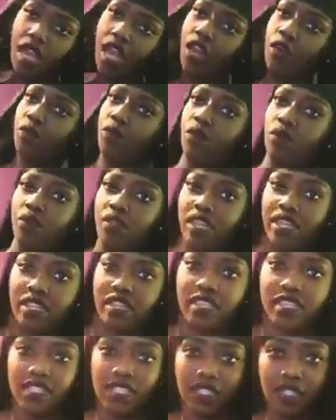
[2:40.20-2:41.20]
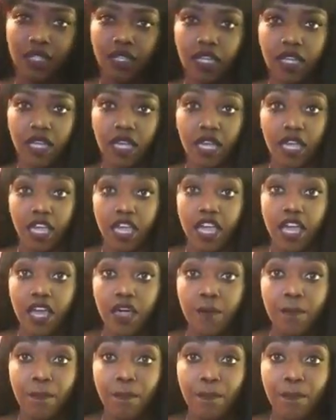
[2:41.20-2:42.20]
I wrote like this
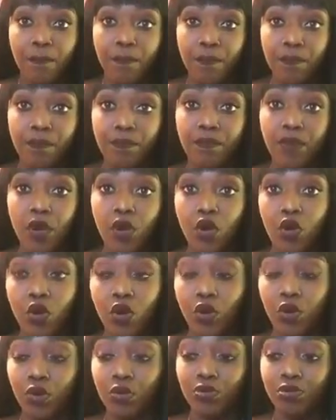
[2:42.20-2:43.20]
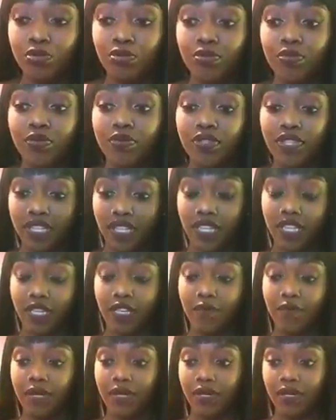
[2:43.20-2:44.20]
poem
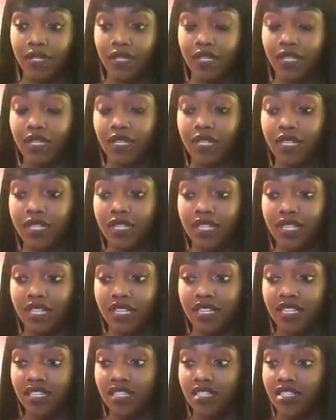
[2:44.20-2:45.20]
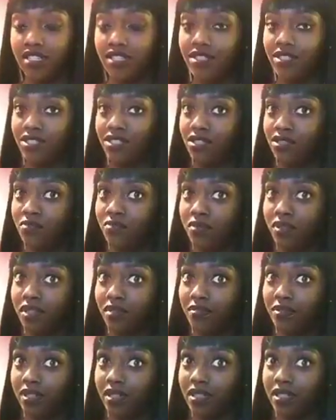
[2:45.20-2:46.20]
thingy about it. Super
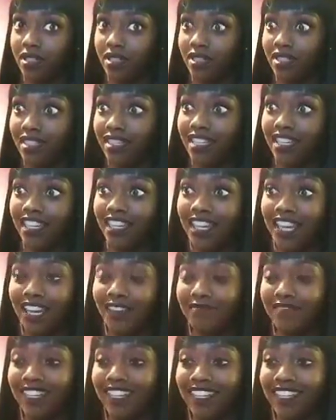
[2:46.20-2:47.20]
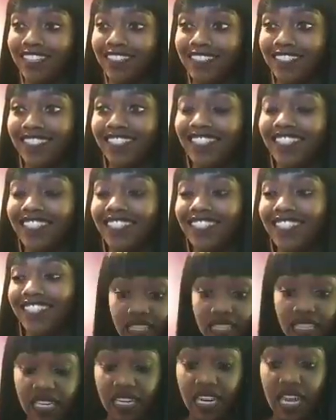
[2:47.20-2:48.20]
depressing. I'm not gonna read it.
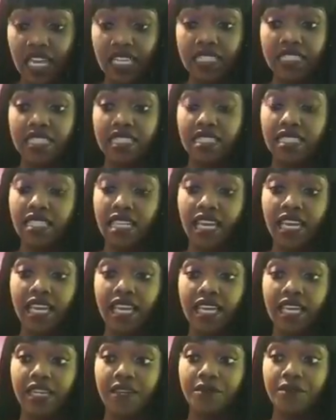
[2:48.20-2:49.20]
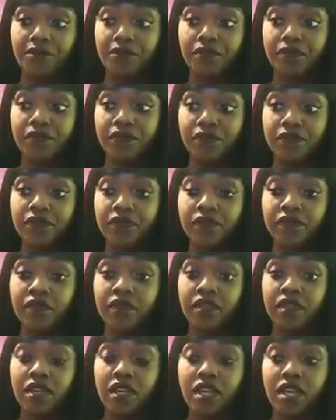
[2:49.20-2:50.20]
The next day,
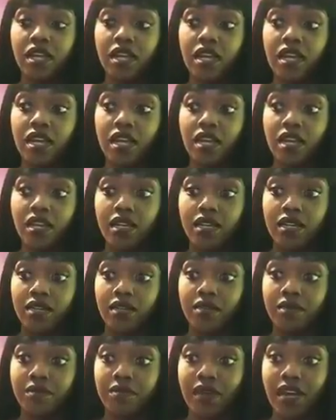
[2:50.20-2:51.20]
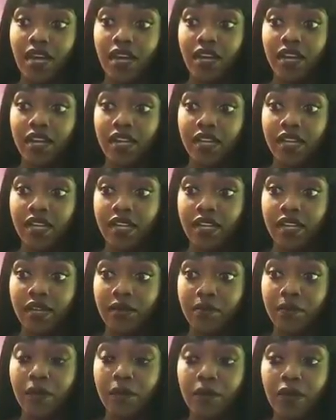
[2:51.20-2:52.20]

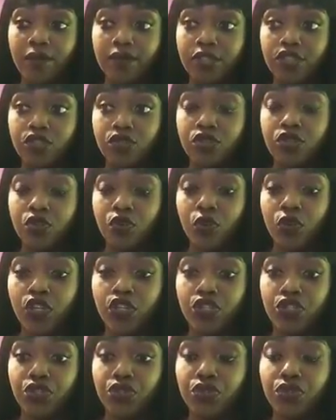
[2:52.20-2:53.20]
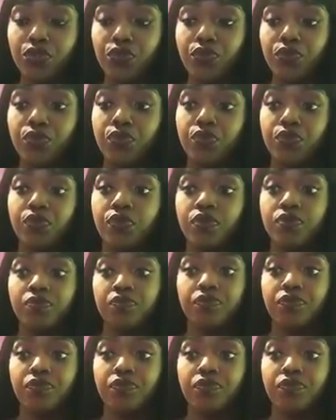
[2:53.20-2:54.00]
my mom, she was going to